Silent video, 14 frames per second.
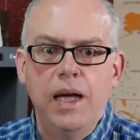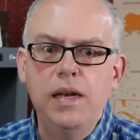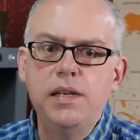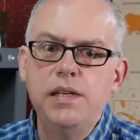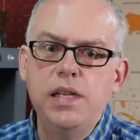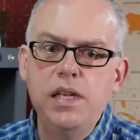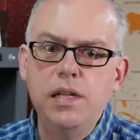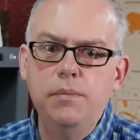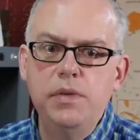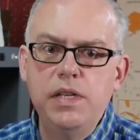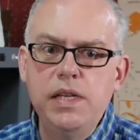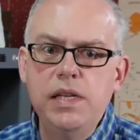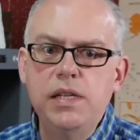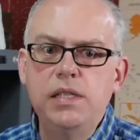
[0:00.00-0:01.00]
Had a T M
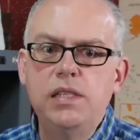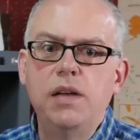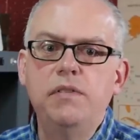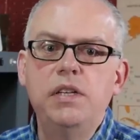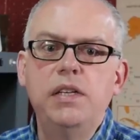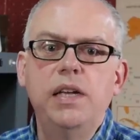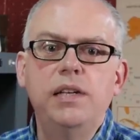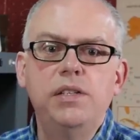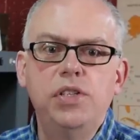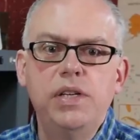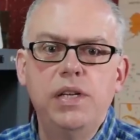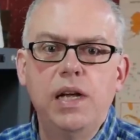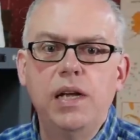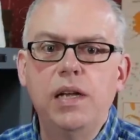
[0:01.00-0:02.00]
D seven ten
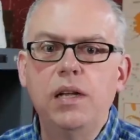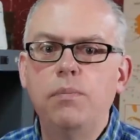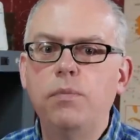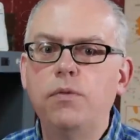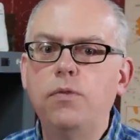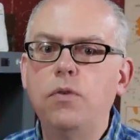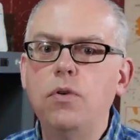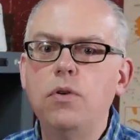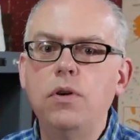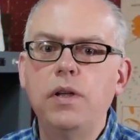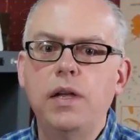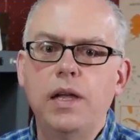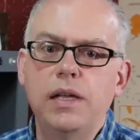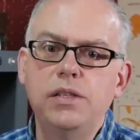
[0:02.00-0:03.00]
G A
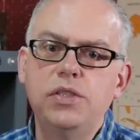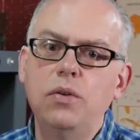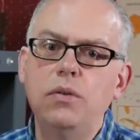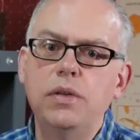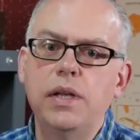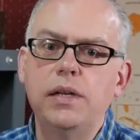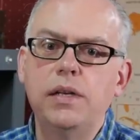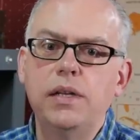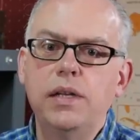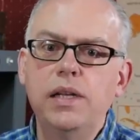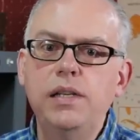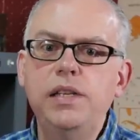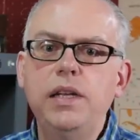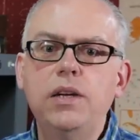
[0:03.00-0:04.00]
before and sold it,
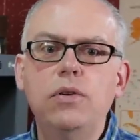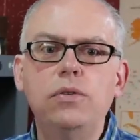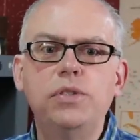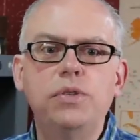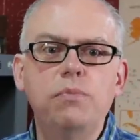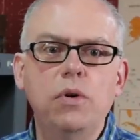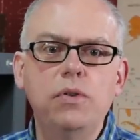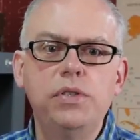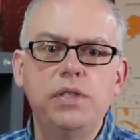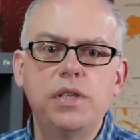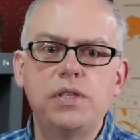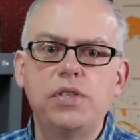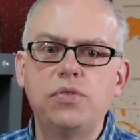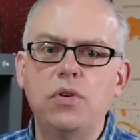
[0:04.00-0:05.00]
it decodes most
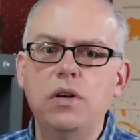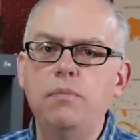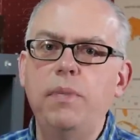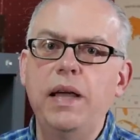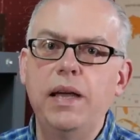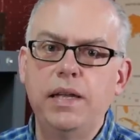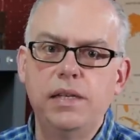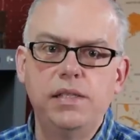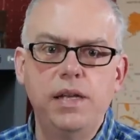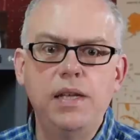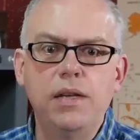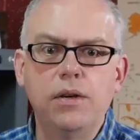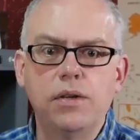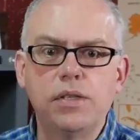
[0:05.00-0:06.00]
of the strong packets it
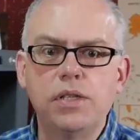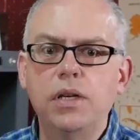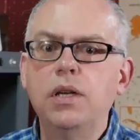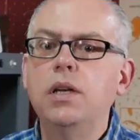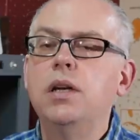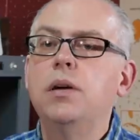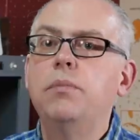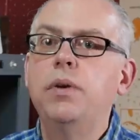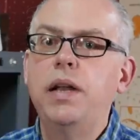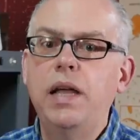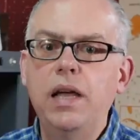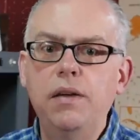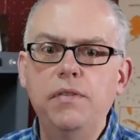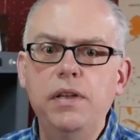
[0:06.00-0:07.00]
hears. But
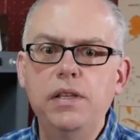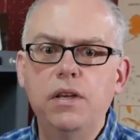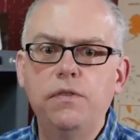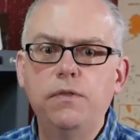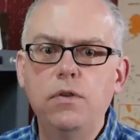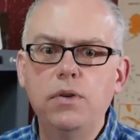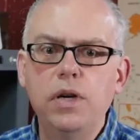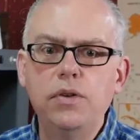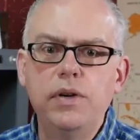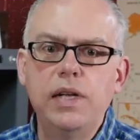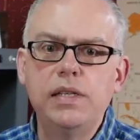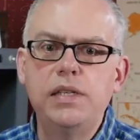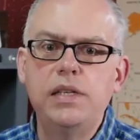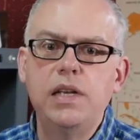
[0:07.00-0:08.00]
having the four hundred
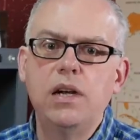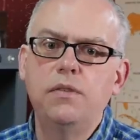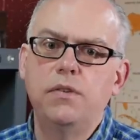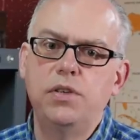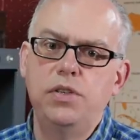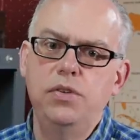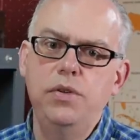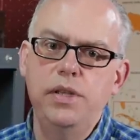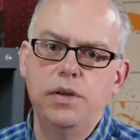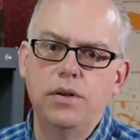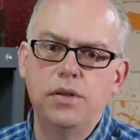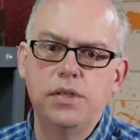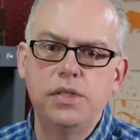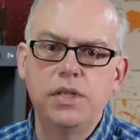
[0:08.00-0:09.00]
X D R for two
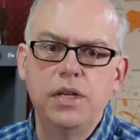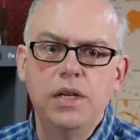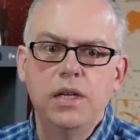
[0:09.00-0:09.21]
years,